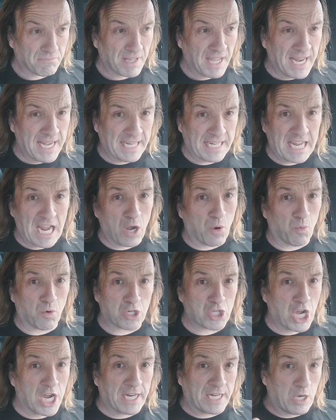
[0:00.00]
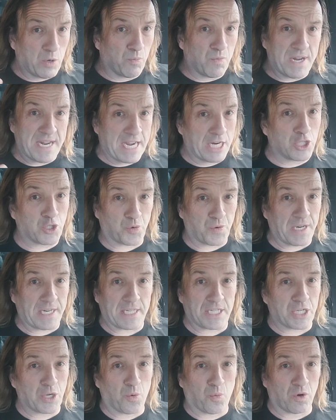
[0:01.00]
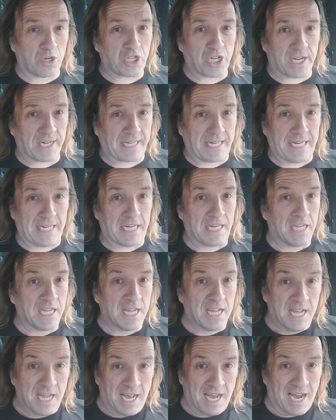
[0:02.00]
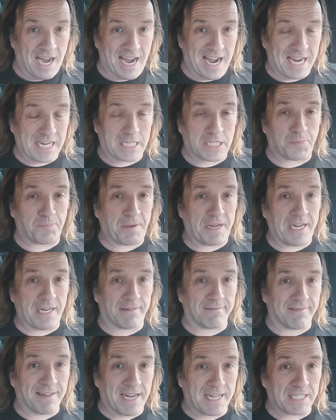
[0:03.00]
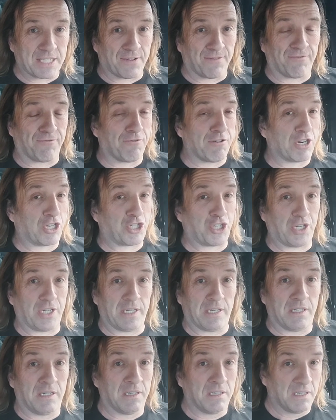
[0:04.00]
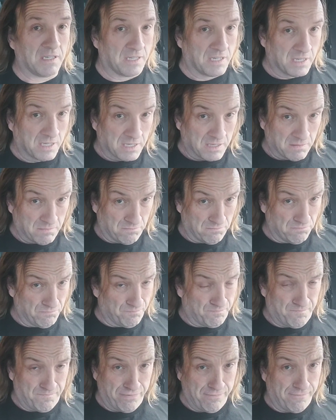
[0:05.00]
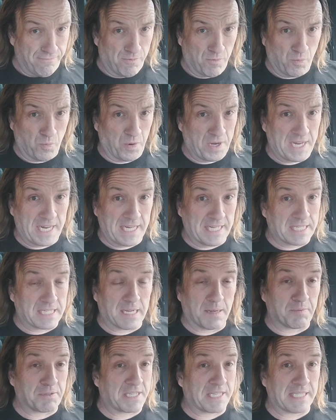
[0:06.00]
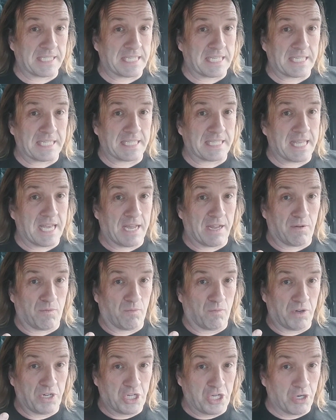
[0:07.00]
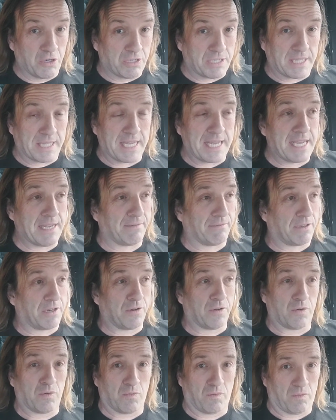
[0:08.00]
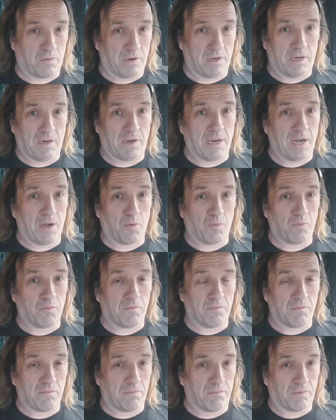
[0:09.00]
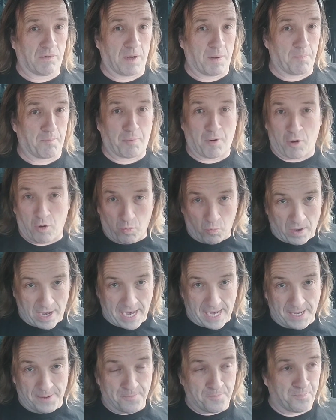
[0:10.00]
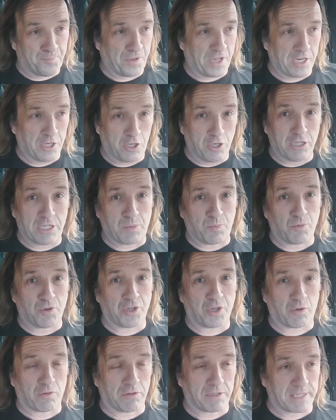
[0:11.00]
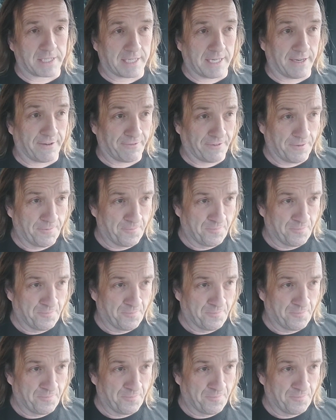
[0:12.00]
And again, we're talking reentry. So we're talking high speed, lots of friction. We need substances that reduce the heat load and can burn away and do some really cool stuff.